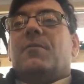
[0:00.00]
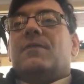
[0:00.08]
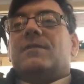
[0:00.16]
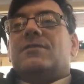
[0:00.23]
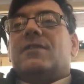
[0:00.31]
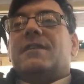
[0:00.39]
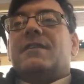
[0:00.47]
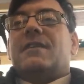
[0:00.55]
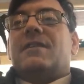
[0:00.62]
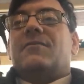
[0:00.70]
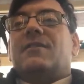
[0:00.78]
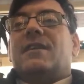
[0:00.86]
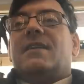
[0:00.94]
Hope you
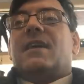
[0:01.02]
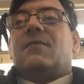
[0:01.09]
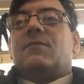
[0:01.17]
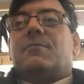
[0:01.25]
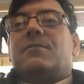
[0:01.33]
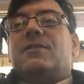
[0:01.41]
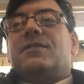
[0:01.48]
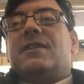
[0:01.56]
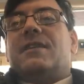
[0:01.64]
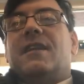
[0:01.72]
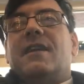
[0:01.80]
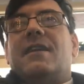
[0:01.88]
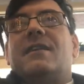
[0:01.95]
enjoyed. If you did, I would
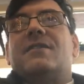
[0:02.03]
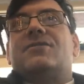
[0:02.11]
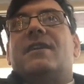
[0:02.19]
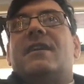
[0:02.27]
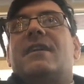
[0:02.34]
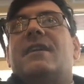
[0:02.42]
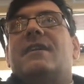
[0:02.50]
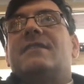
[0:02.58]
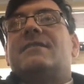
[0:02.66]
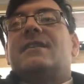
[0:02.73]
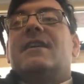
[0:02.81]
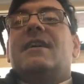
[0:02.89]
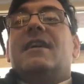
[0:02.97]
appreciate a like and a share,
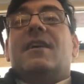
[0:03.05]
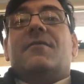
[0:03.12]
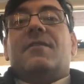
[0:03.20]
guys.